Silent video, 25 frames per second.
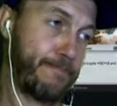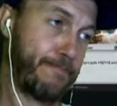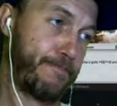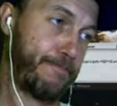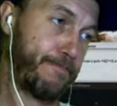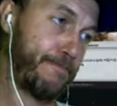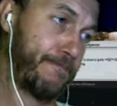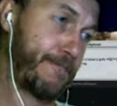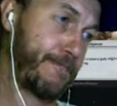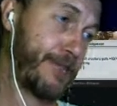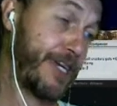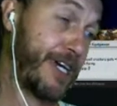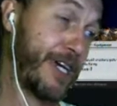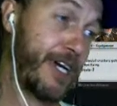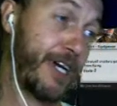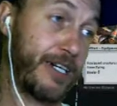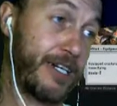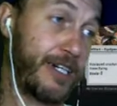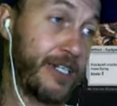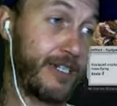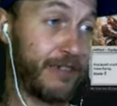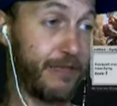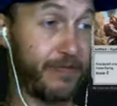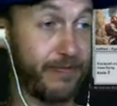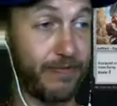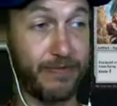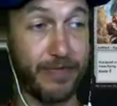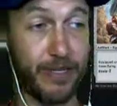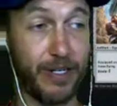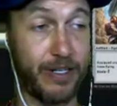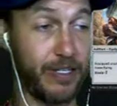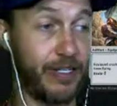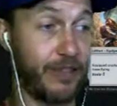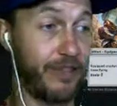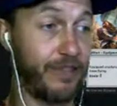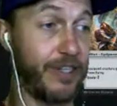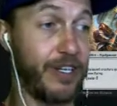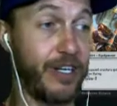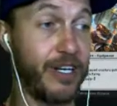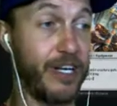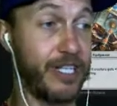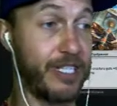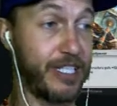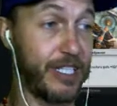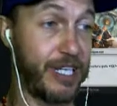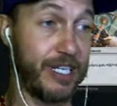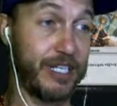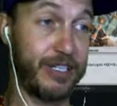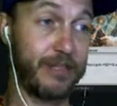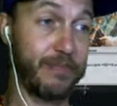Yeah, I just feel like
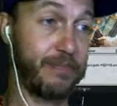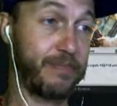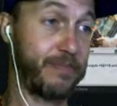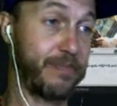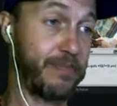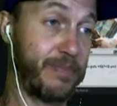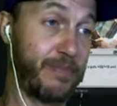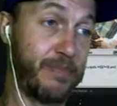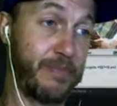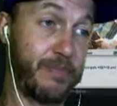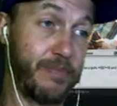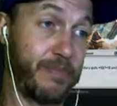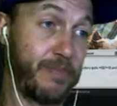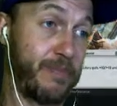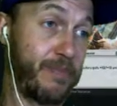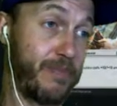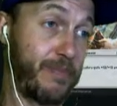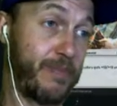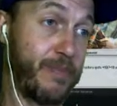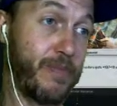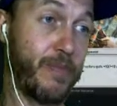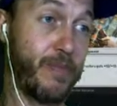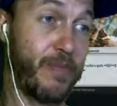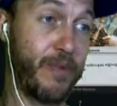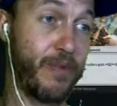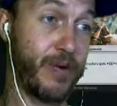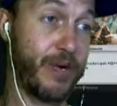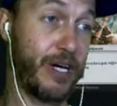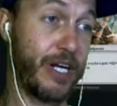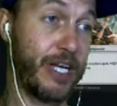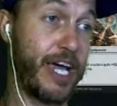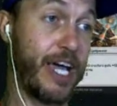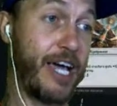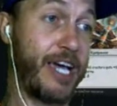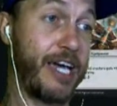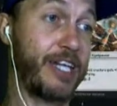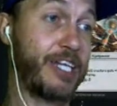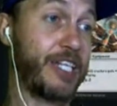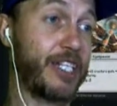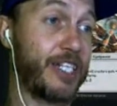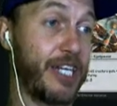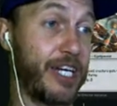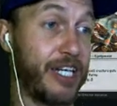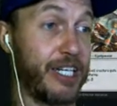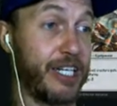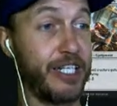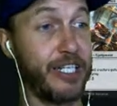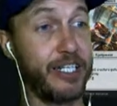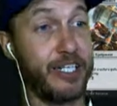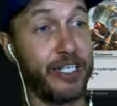they really
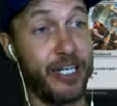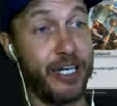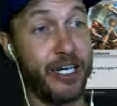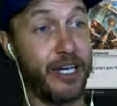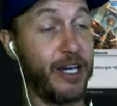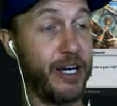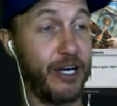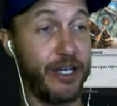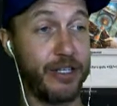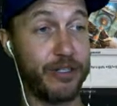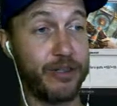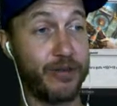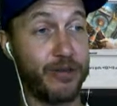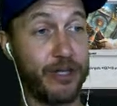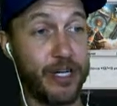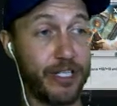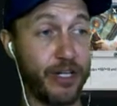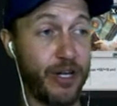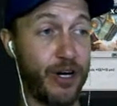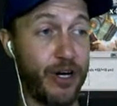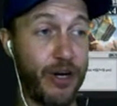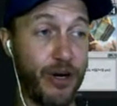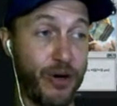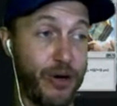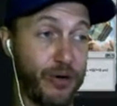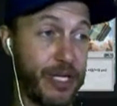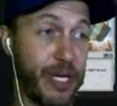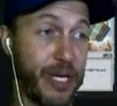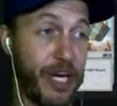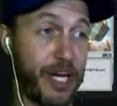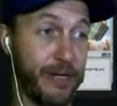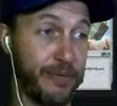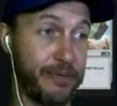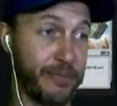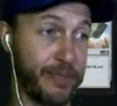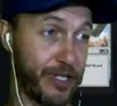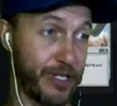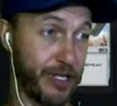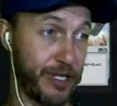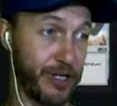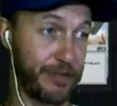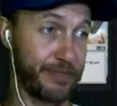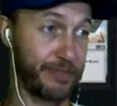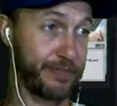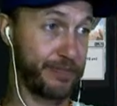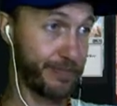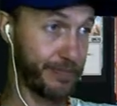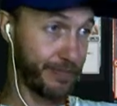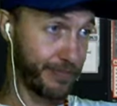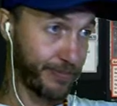handshaky throughout the whole game. So,
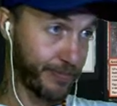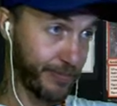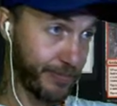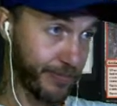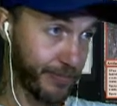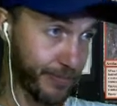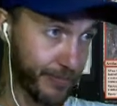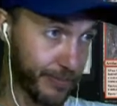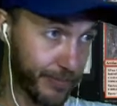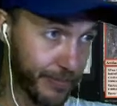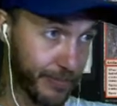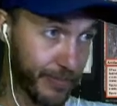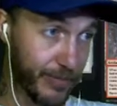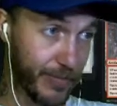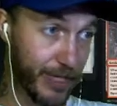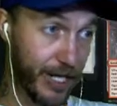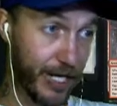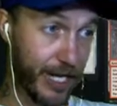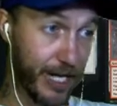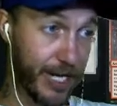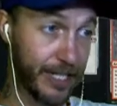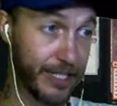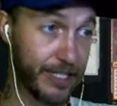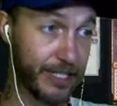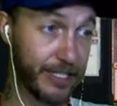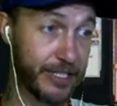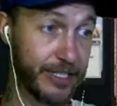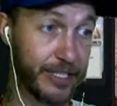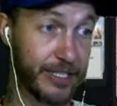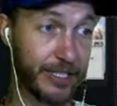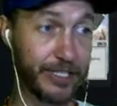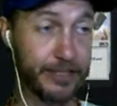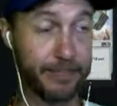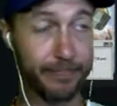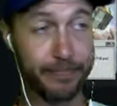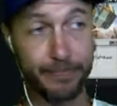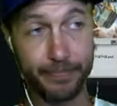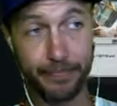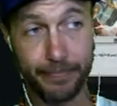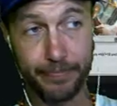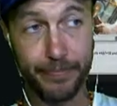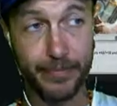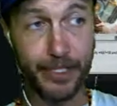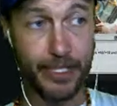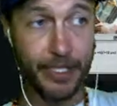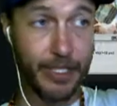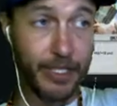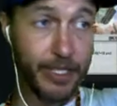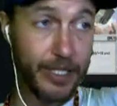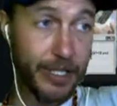and the
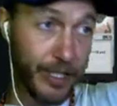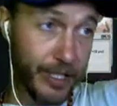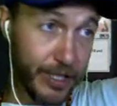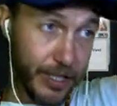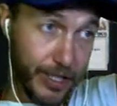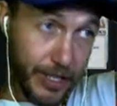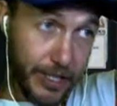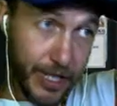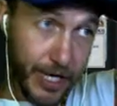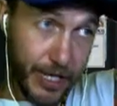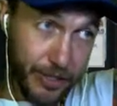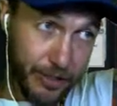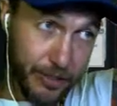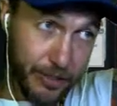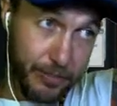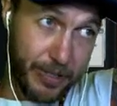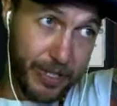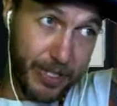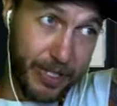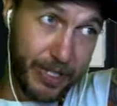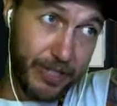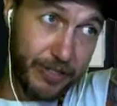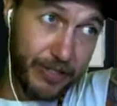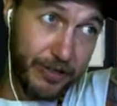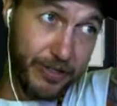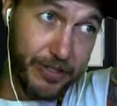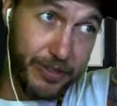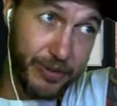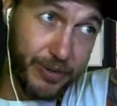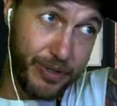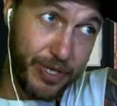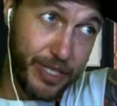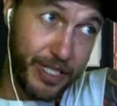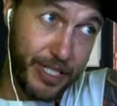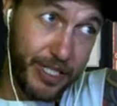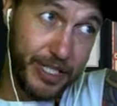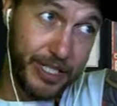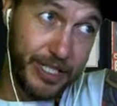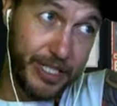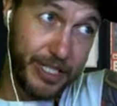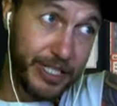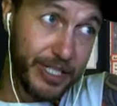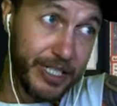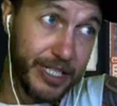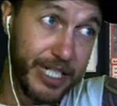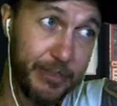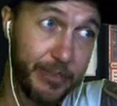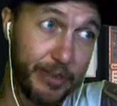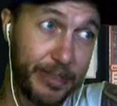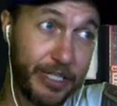other ability of 3 and
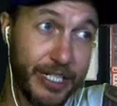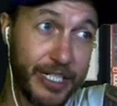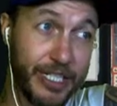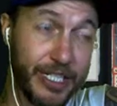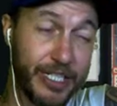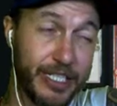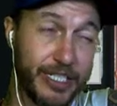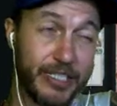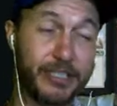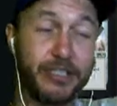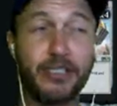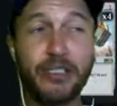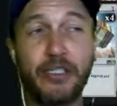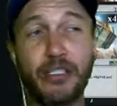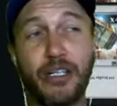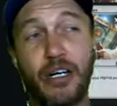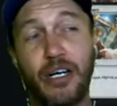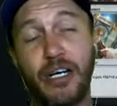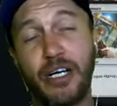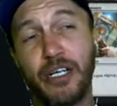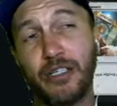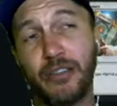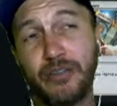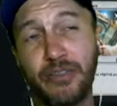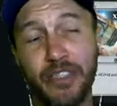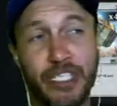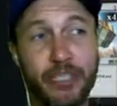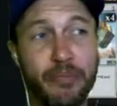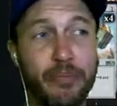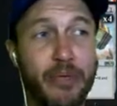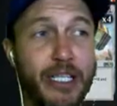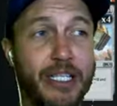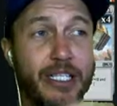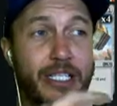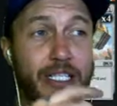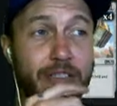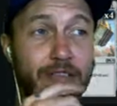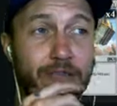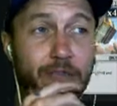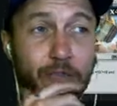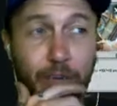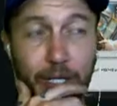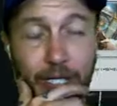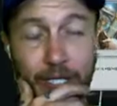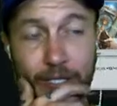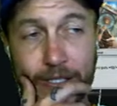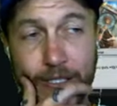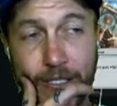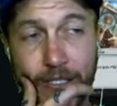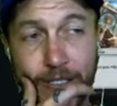tapping it is kind of expensive,
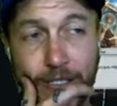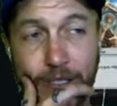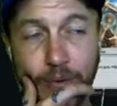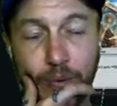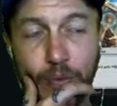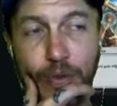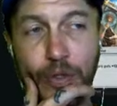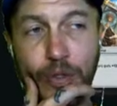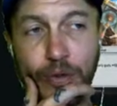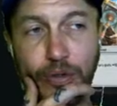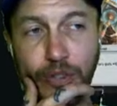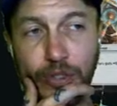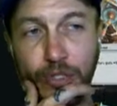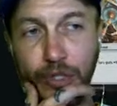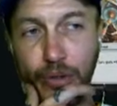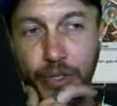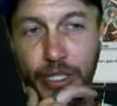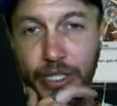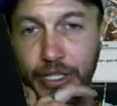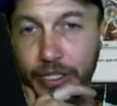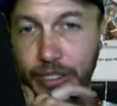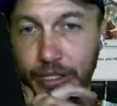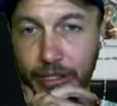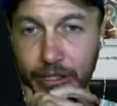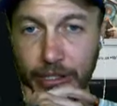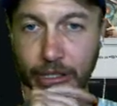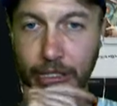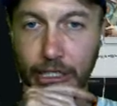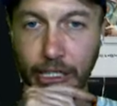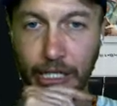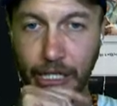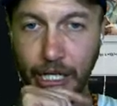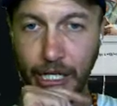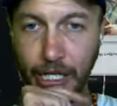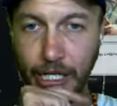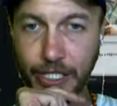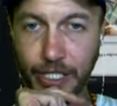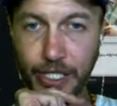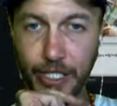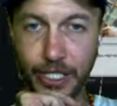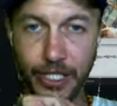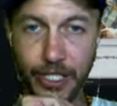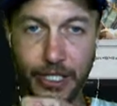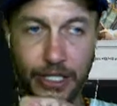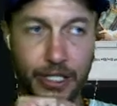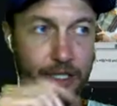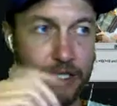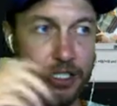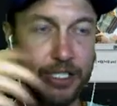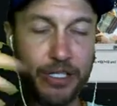but you will do it occasionally
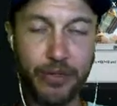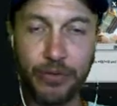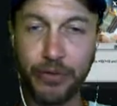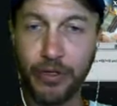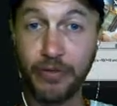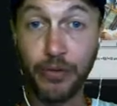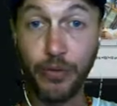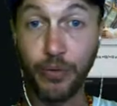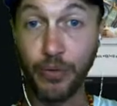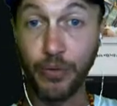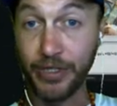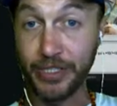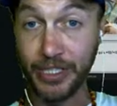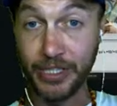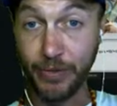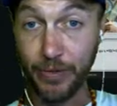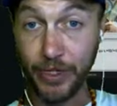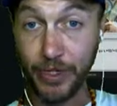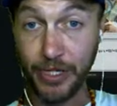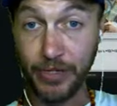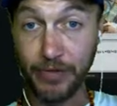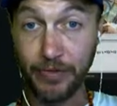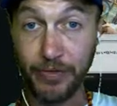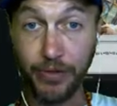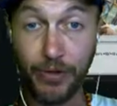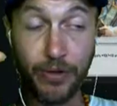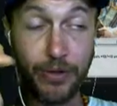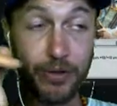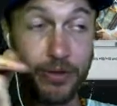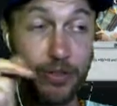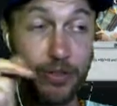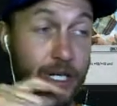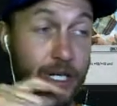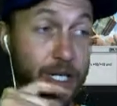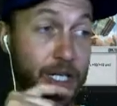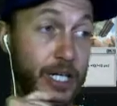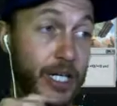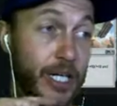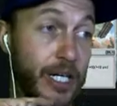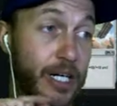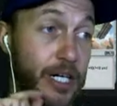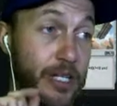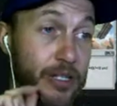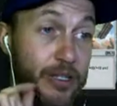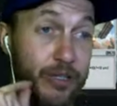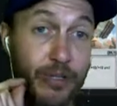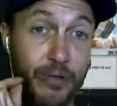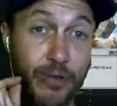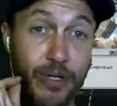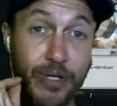to get rid of a Risenry for a
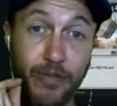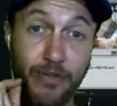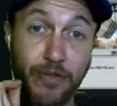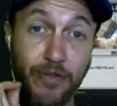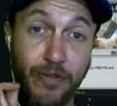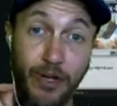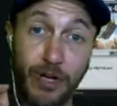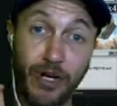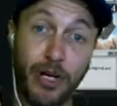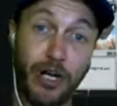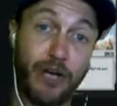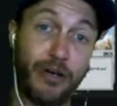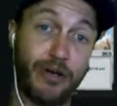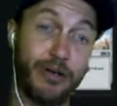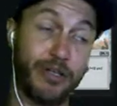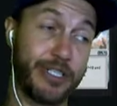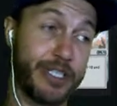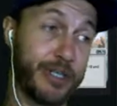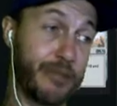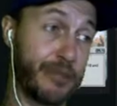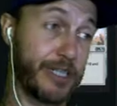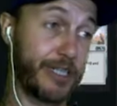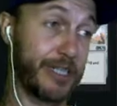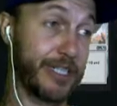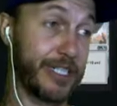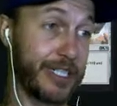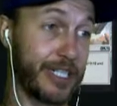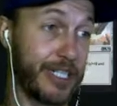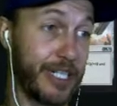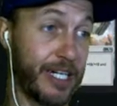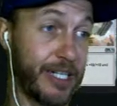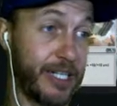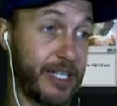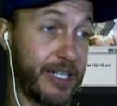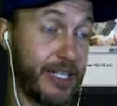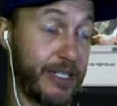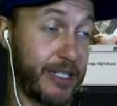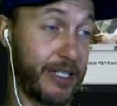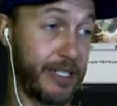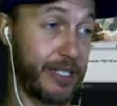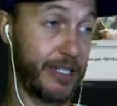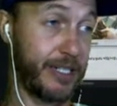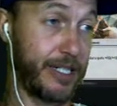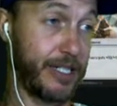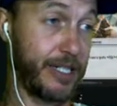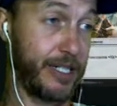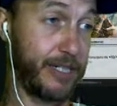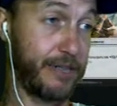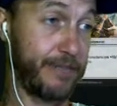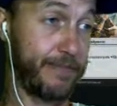2-1 flyer or something like that.
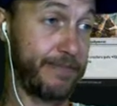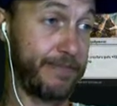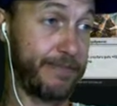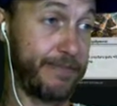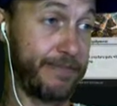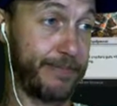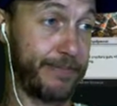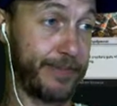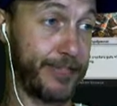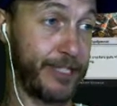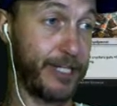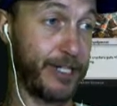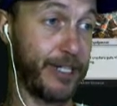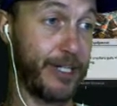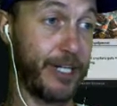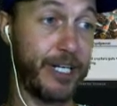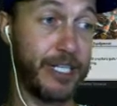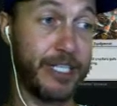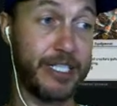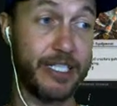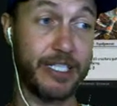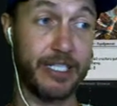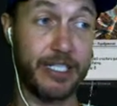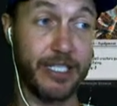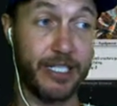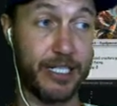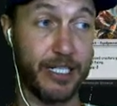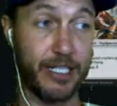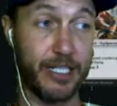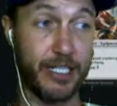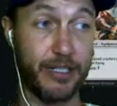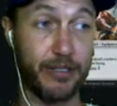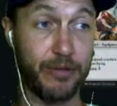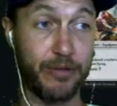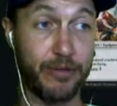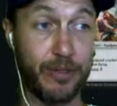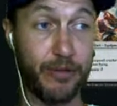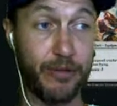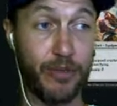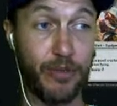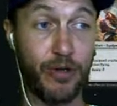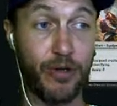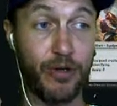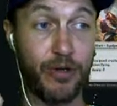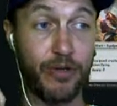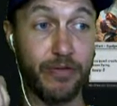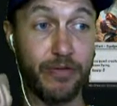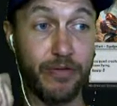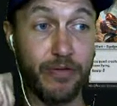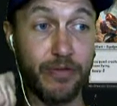So it is a little bit more
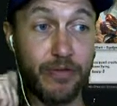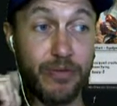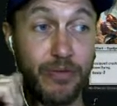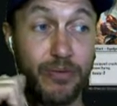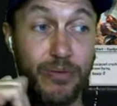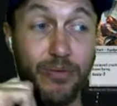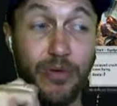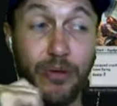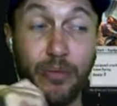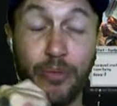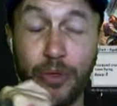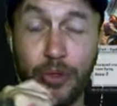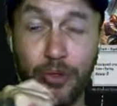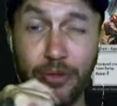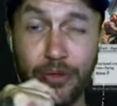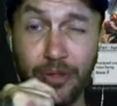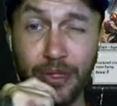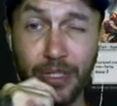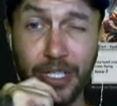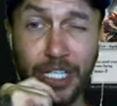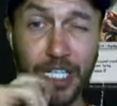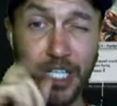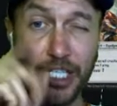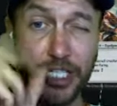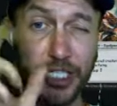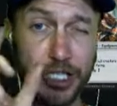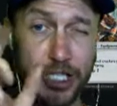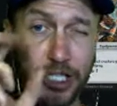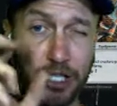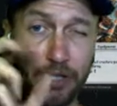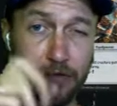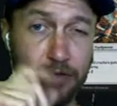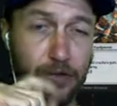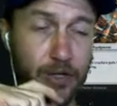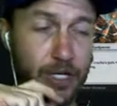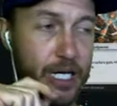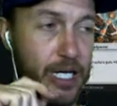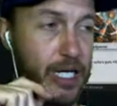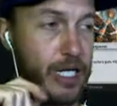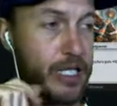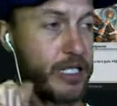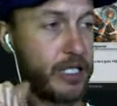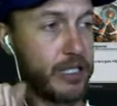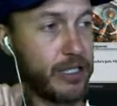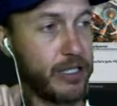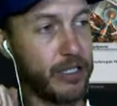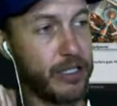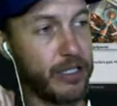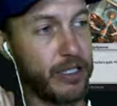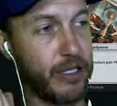of removal-ish for
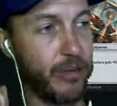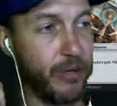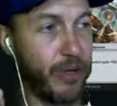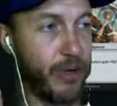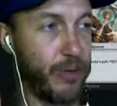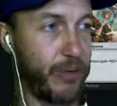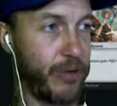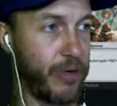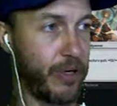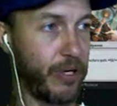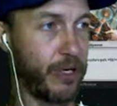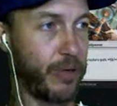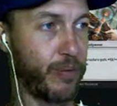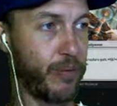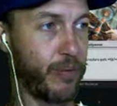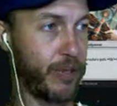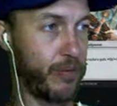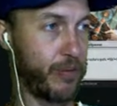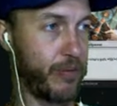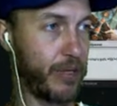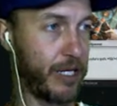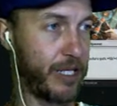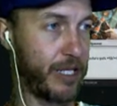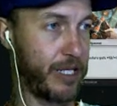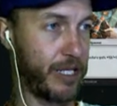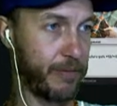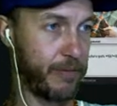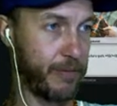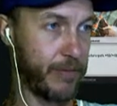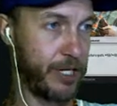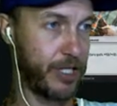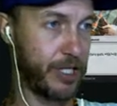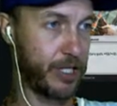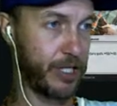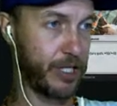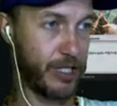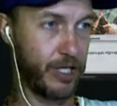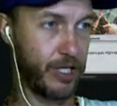us, not that we really want to play that much